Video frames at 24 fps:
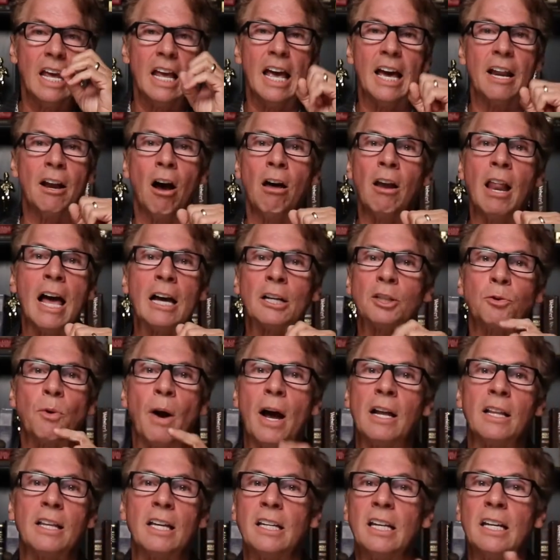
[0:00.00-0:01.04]
In all
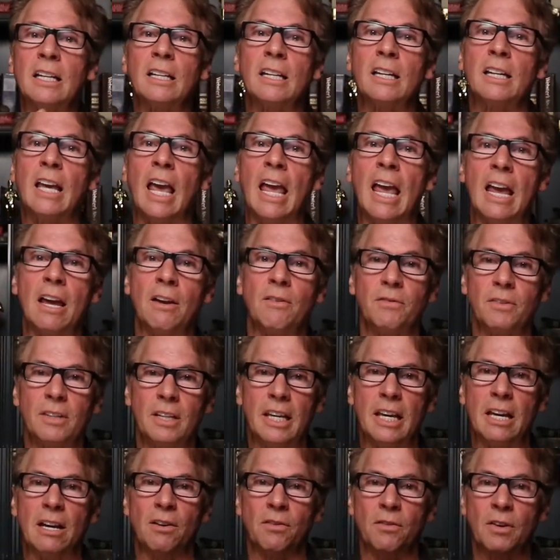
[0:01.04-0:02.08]
actuality, they didn't gave,
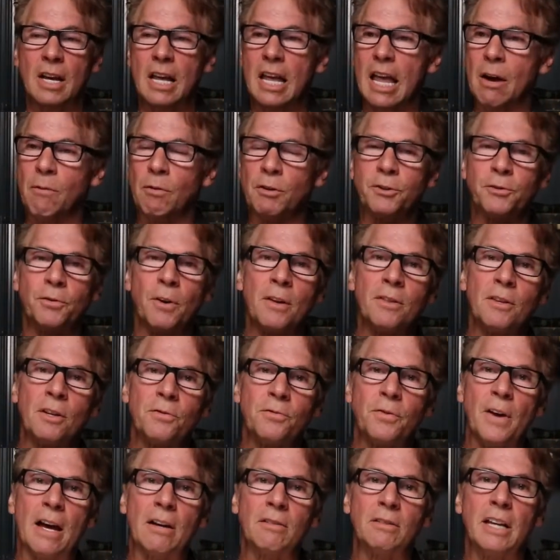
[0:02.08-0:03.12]
give. It was from their
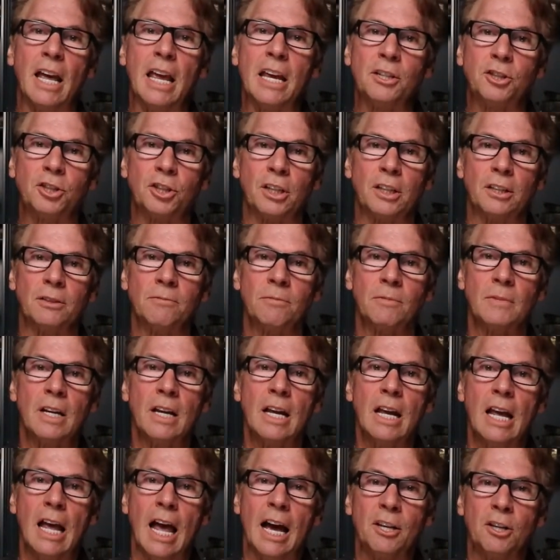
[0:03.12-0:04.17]
foundation,
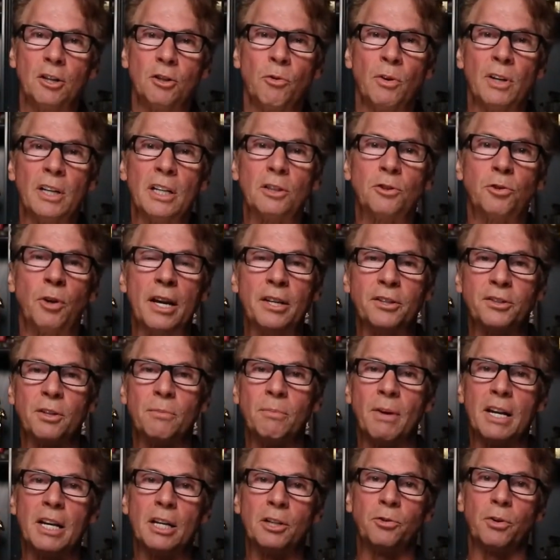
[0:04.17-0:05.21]
and you really trace the
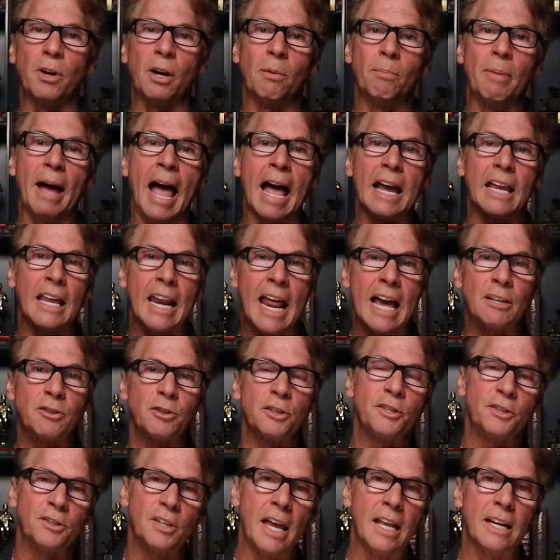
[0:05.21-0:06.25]
money trail back, it
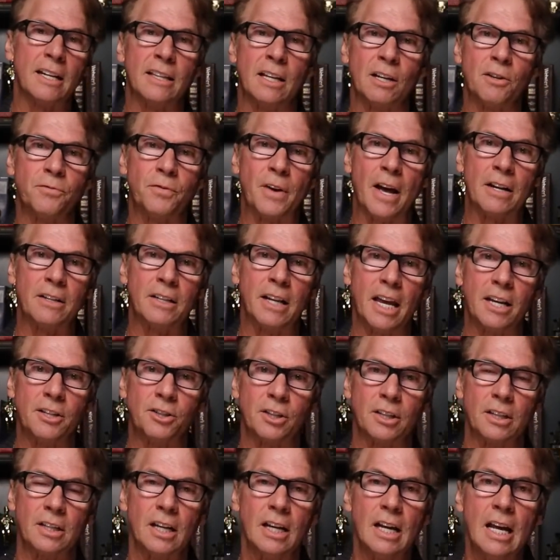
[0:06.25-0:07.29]
actually stayed in their
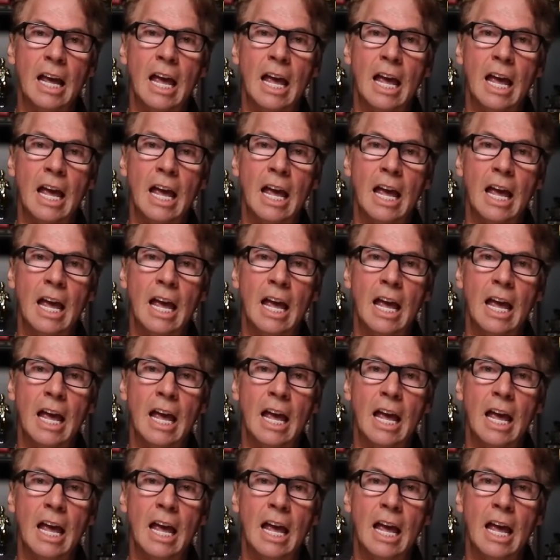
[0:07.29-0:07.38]
foundation.